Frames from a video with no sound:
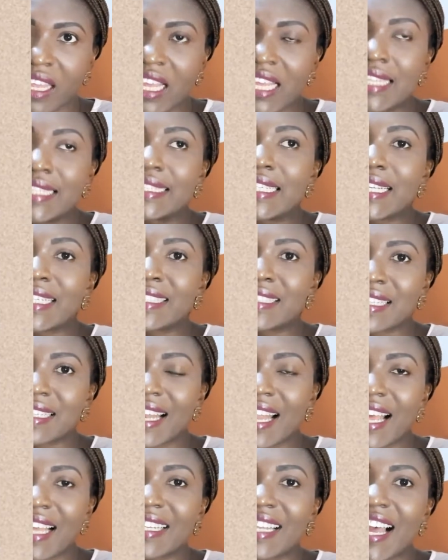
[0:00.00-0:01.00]
This
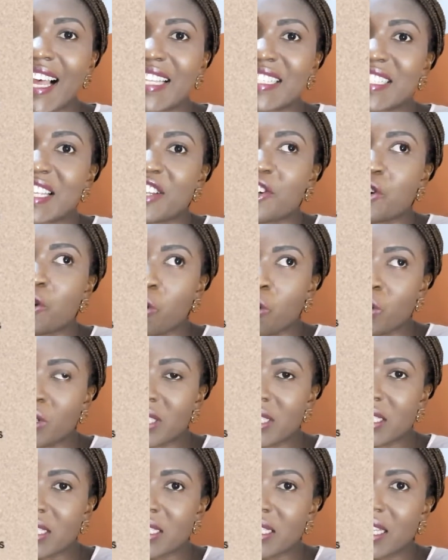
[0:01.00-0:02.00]
gland has a duct
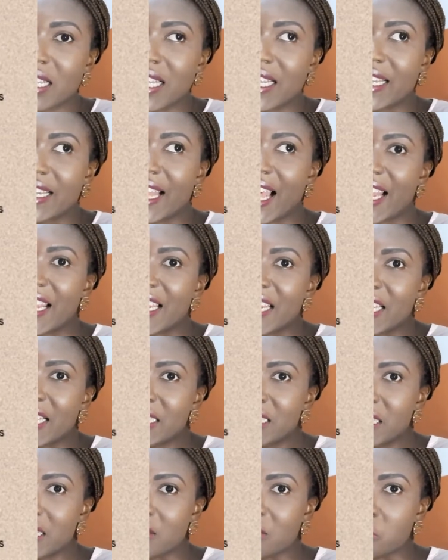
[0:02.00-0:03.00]
that leads
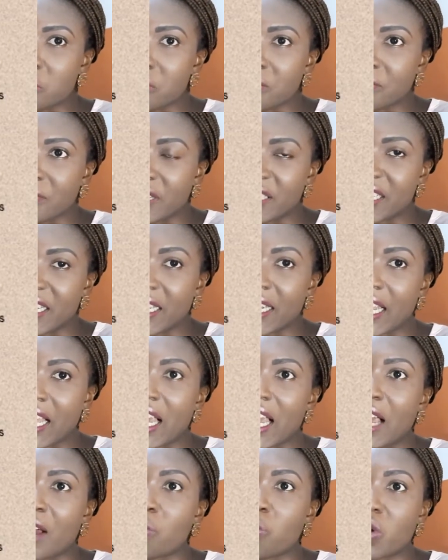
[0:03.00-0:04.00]
into the vagina,
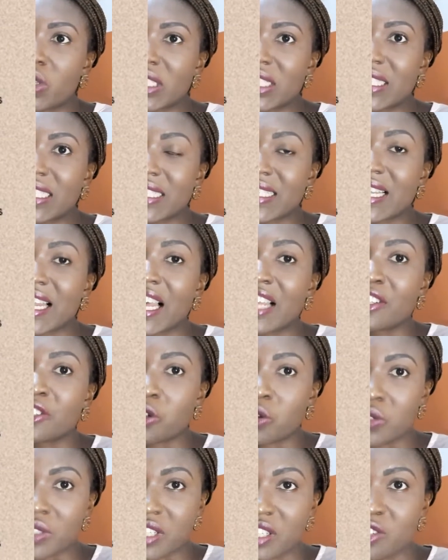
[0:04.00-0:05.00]
and what this gland
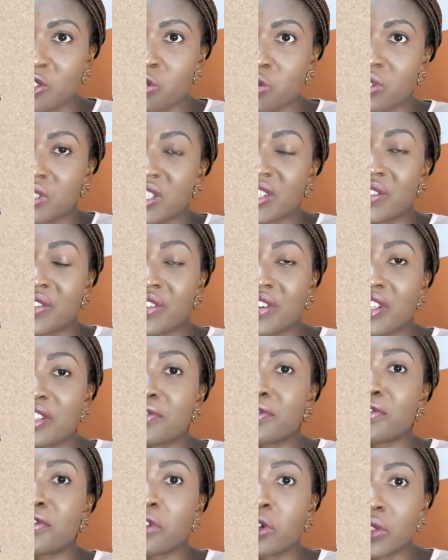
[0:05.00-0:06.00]
does is to secrete
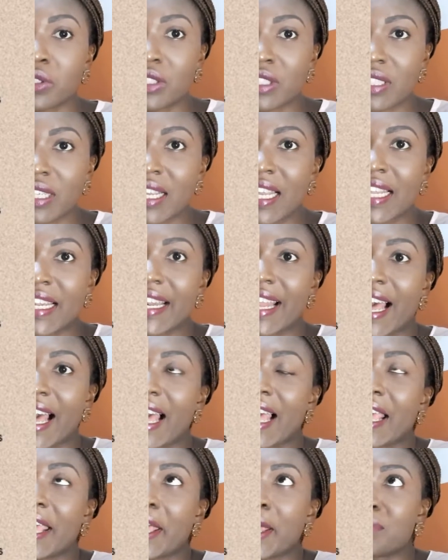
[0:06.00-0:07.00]
fluid
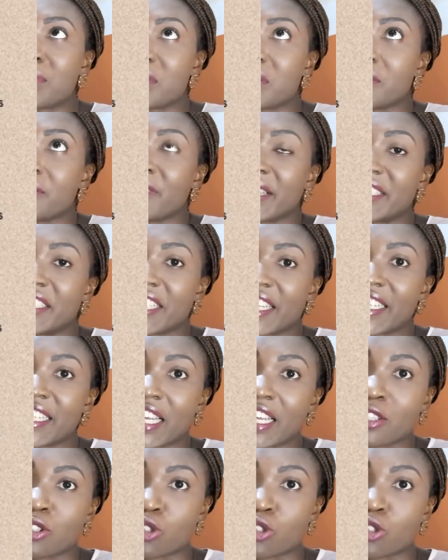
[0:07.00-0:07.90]
that helps the vagina